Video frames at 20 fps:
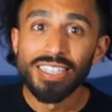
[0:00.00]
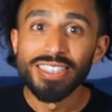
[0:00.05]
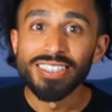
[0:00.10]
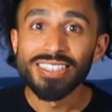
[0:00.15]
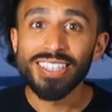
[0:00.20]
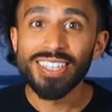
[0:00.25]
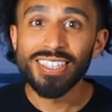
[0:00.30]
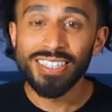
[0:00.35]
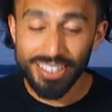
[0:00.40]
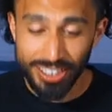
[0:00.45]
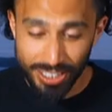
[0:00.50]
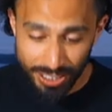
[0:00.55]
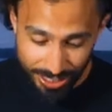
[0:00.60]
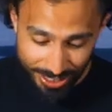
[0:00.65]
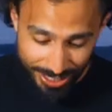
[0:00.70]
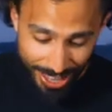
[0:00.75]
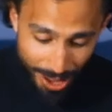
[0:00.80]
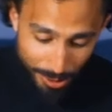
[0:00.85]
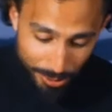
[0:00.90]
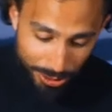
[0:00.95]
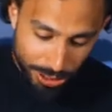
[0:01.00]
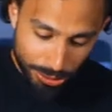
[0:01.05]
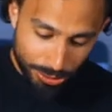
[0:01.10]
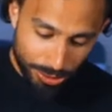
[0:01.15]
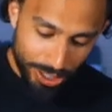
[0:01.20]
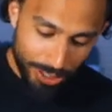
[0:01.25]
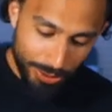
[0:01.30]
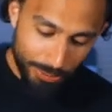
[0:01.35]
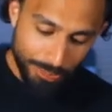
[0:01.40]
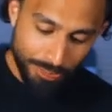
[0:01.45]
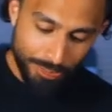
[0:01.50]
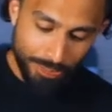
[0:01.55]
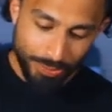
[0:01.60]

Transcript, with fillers: Let's get to this sandwich one.